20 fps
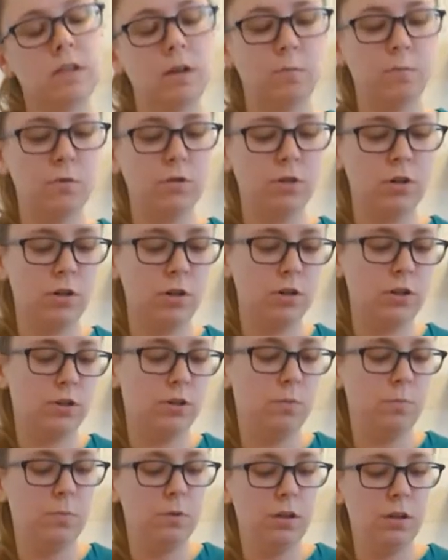temperature
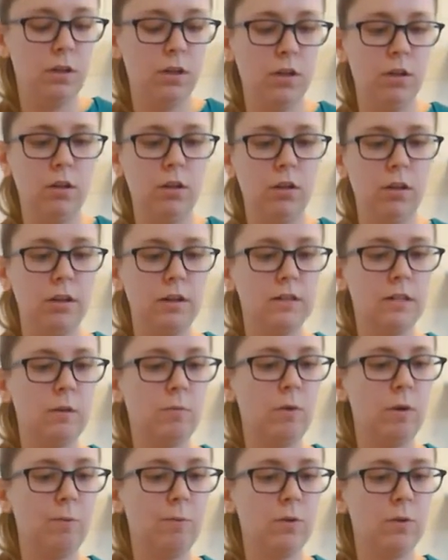should be like
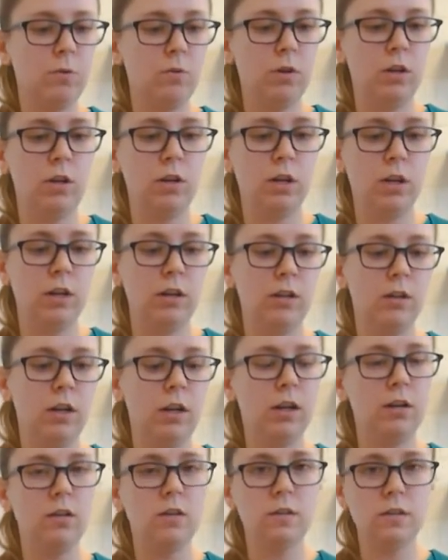somewhere between like
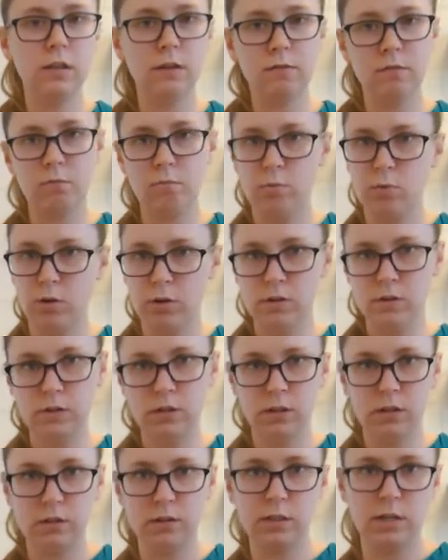
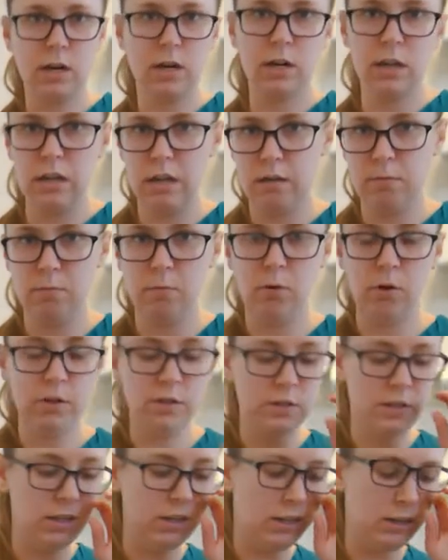97.6,
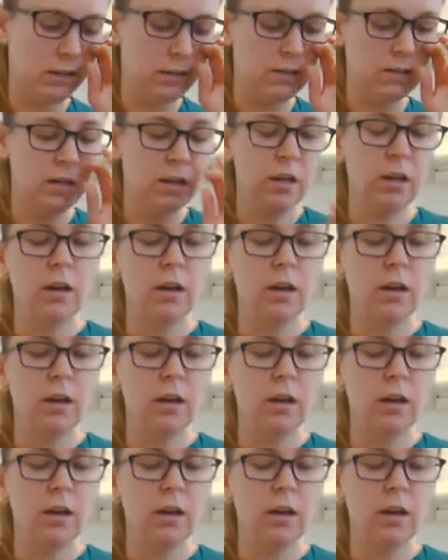98.6.